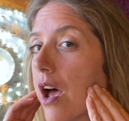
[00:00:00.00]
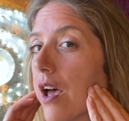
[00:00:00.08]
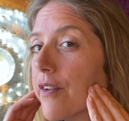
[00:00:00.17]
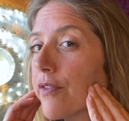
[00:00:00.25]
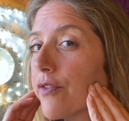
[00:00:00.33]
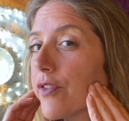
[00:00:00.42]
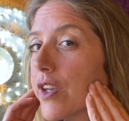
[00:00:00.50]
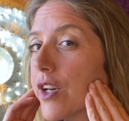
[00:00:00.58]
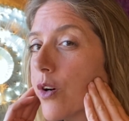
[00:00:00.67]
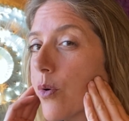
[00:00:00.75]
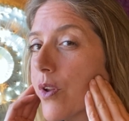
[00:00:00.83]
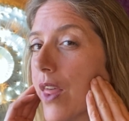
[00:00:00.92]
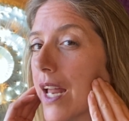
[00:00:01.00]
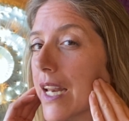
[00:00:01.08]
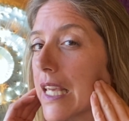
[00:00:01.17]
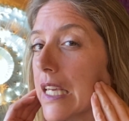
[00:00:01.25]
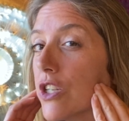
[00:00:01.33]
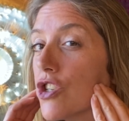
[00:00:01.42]
and feel where that
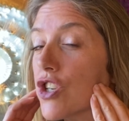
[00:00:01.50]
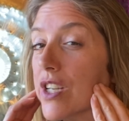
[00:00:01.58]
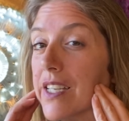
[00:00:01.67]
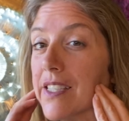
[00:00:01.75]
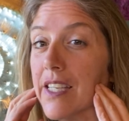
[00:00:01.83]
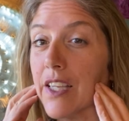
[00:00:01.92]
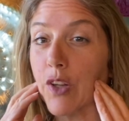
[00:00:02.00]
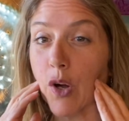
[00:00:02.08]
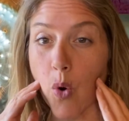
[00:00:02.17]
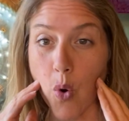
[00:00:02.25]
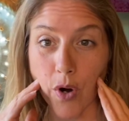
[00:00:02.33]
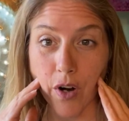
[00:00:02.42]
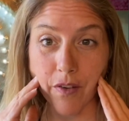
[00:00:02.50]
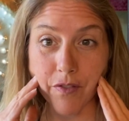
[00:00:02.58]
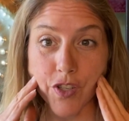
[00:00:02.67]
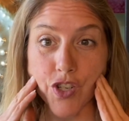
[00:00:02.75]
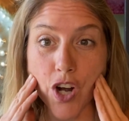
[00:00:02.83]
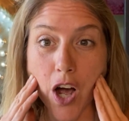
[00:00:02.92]
hinges in the corner of
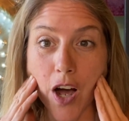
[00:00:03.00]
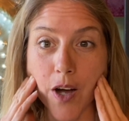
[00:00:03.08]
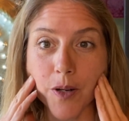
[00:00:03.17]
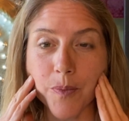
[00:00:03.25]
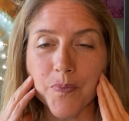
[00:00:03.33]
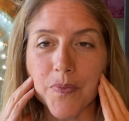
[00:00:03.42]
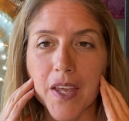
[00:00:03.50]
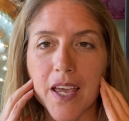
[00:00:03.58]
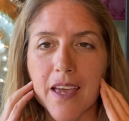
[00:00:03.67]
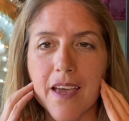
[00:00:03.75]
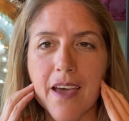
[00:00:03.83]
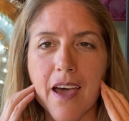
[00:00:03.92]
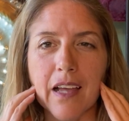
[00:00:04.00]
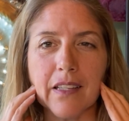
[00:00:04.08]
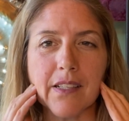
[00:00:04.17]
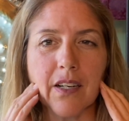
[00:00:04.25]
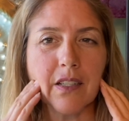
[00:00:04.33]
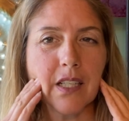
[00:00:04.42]
the jaw. And
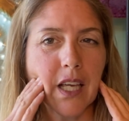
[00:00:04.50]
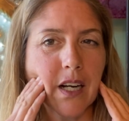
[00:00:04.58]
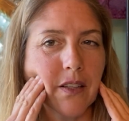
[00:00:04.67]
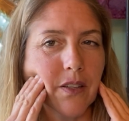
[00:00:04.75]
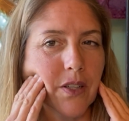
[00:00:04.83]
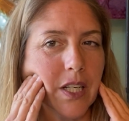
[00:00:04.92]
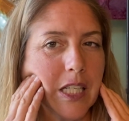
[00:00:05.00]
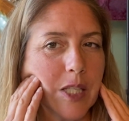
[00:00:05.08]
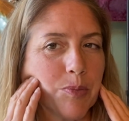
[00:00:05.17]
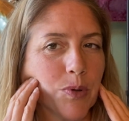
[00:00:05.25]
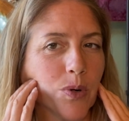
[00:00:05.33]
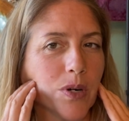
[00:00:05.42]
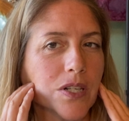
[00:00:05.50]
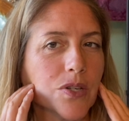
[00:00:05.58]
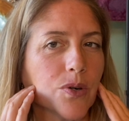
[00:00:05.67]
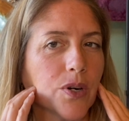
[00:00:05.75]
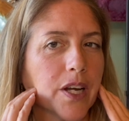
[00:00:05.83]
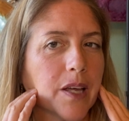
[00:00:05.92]
start to get a little
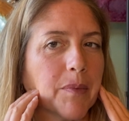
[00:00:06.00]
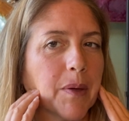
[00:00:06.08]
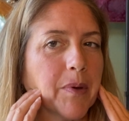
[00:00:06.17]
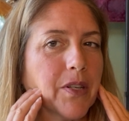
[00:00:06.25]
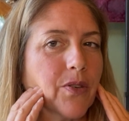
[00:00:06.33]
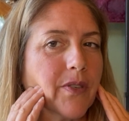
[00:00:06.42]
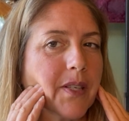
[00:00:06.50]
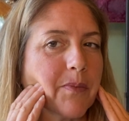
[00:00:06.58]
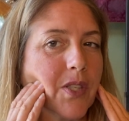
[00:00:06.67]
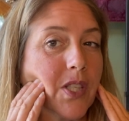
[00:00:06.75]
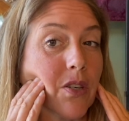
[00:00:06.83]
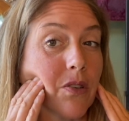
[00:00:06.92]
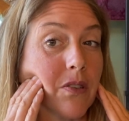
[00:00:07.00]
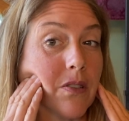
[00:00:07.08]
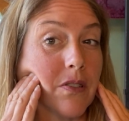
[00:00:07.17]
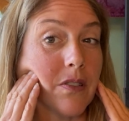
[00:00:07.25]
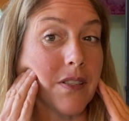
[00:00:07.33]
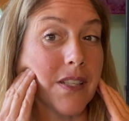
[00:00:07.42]
exploratory. Maybe do some
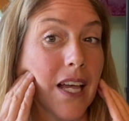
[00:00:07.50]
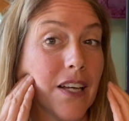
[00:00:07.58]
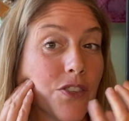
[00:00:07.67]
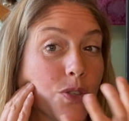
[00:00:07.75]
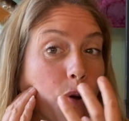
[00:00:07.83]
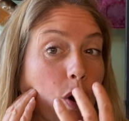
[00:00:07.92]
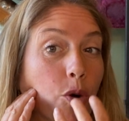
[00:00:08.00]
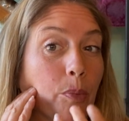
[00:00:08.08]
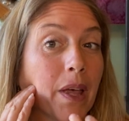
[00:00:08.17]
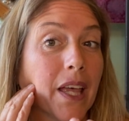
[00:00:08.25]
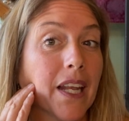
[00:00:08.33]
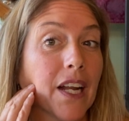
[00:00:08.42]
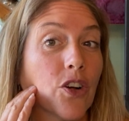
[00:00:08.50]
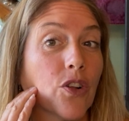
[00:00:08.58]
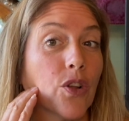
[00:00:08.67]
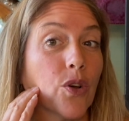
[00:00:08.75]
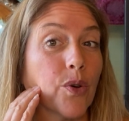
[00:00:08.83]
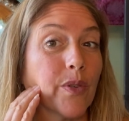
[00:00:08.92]
circles as you open and
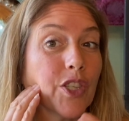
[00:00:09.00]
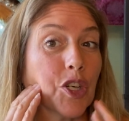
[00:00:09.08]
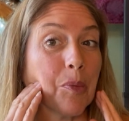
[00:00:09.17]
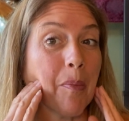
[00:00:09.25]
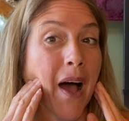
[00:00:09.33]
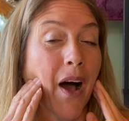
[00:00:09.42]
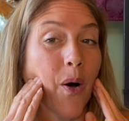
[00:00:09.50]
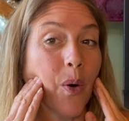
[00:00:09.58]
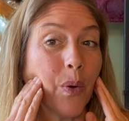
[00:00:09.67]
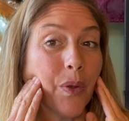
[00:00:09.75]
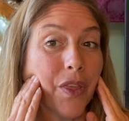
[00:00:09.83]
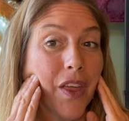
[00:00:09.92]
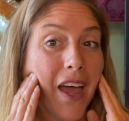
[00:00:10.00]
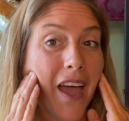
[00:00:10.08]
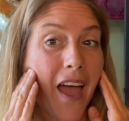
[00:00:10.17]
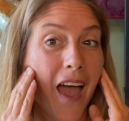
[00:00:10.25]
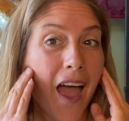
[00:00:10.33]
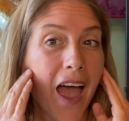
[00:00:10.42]
close your mouth.
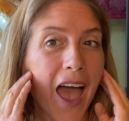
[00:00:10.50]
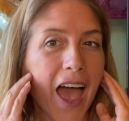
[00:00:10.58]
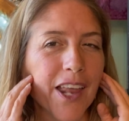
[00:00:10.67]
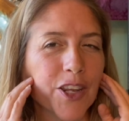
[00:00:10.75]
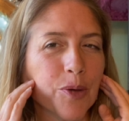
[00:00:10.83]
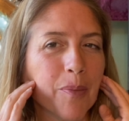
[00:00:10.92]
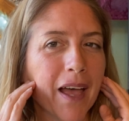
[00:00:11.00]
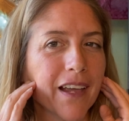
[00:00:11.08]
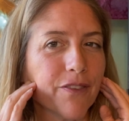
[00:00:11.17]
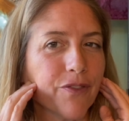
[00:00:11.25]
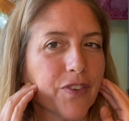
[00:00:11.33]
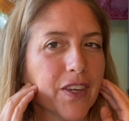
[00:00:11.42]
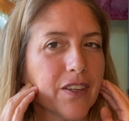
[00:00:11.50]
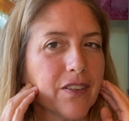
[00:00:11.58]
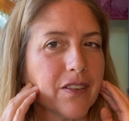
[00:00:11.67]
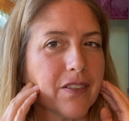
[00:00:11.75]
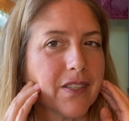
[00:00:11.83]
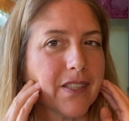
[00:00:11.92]
And you might
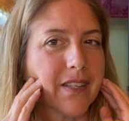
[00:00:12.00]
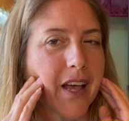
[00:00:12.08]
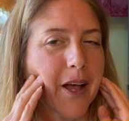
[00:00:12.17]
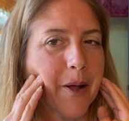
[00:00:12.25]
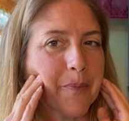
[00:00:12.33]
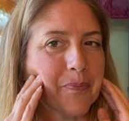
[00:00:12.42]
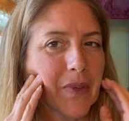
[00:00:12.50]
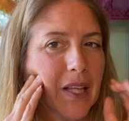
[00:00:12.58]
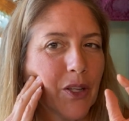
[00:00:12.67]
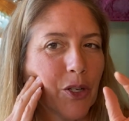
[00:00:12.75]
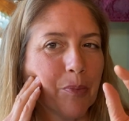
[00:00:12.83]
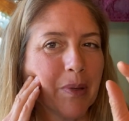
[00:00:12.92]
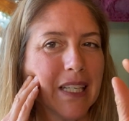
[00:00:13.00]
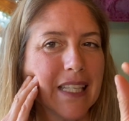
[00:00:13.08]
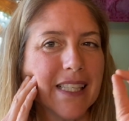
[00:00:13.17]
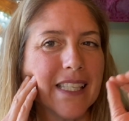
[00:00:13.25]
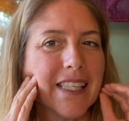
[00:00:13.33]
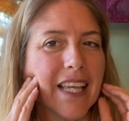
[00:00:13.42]
feel some little
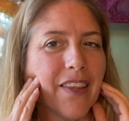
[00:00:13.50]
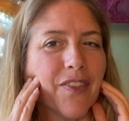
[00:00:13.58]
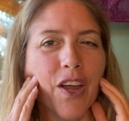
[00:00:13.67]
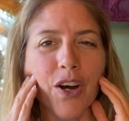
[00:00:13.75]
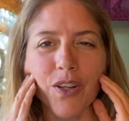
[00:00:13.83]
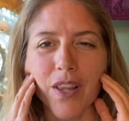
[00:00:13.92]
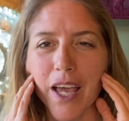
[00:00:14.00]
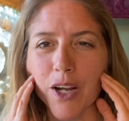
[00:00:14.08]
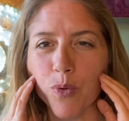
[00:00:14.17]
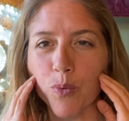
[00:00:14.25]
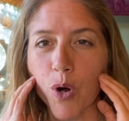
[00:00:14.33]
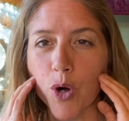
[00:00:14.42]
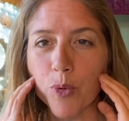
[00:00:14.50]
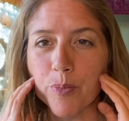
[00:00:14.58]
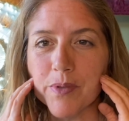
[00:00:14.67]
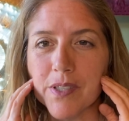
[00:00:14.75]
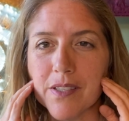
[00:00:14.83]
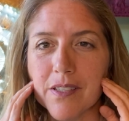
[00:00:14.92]
pieces in there like
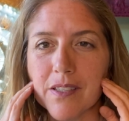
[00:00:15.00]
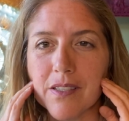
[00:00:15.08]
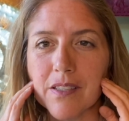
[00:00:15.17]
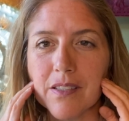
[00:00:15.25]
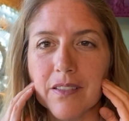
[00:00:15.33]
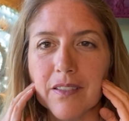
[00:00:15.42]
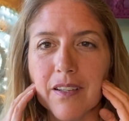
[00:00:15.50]
ropes.